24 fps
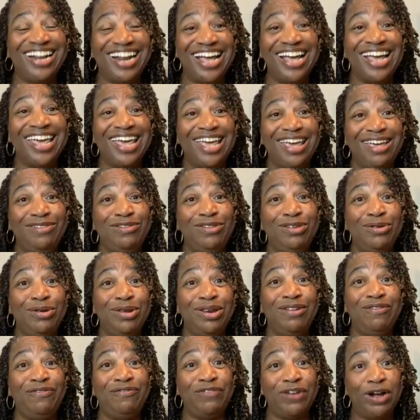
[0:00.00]
that I gave you
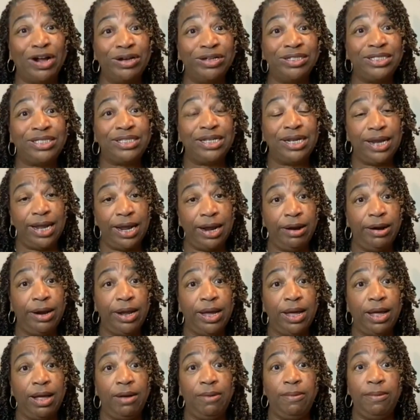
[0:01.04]
in the first
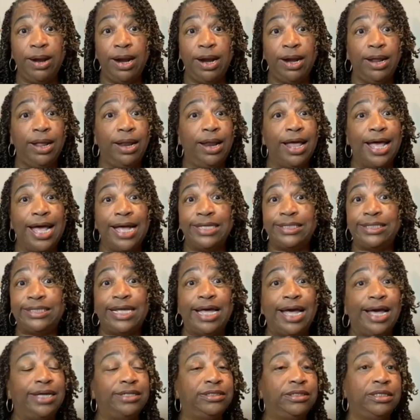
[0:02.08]
scenario, where the lot
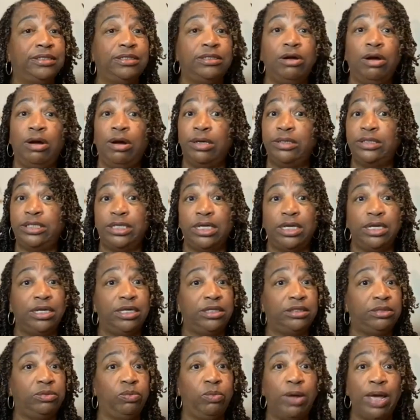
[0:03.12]
sizes are
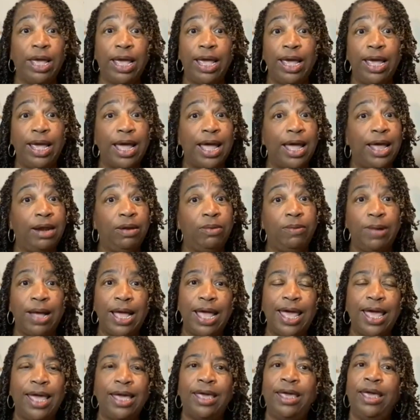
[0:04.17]
just way out of
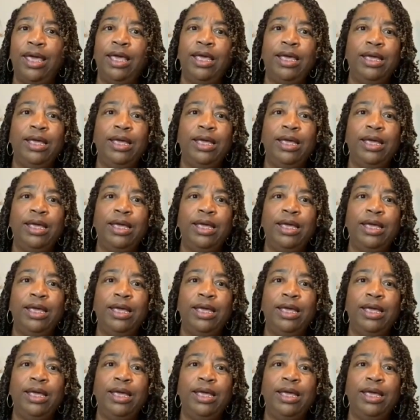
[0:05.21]
whack,